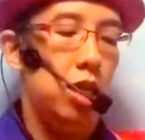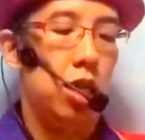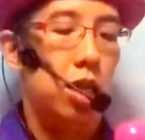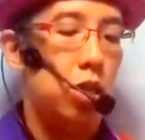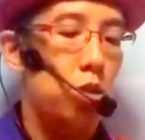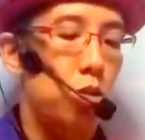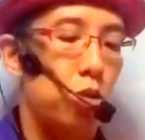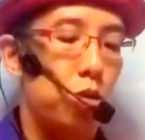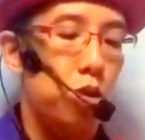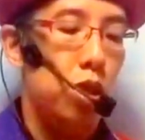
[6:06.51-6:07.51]
the
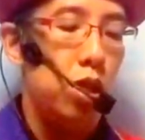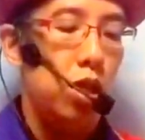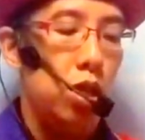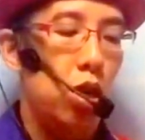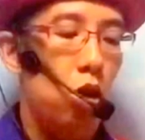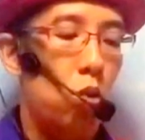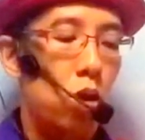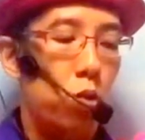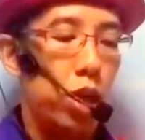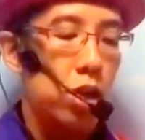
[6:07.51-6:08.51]
two
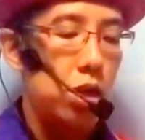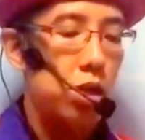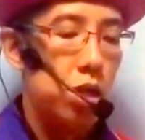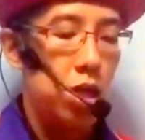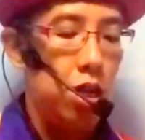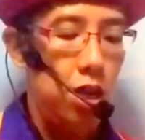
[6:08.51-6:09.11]
lower wings